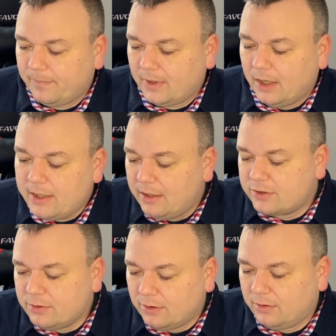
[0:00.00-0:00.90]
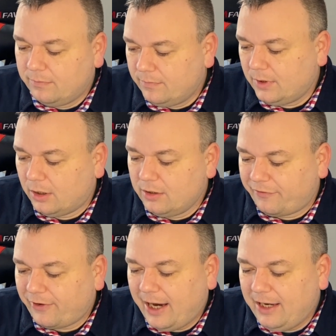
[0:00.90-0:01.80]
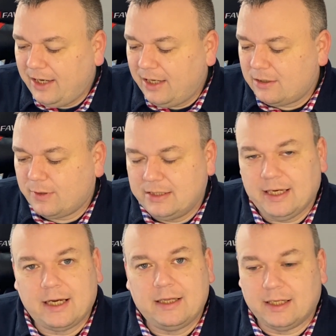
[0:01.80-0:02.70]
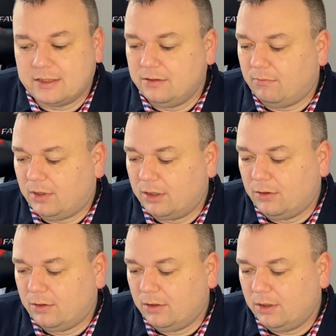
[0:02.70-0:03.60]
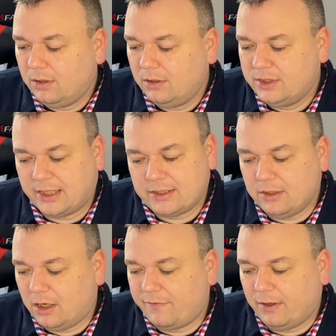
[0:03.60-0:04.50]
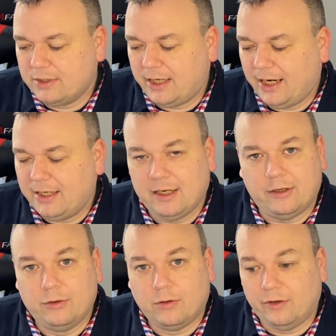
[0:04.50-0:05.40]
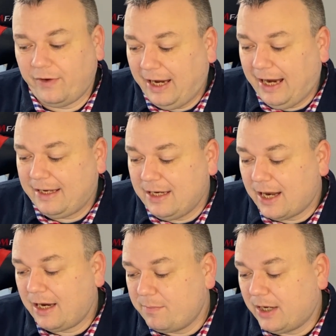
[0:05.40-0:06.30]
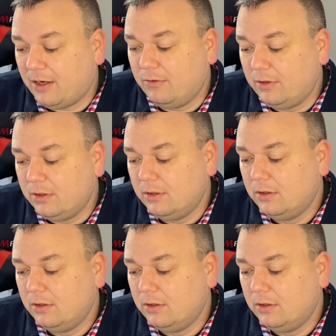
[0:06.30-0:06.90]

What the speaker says: And then so on Friday the 22nd, that's tomorrow, 6.5 hours again at a total of £89.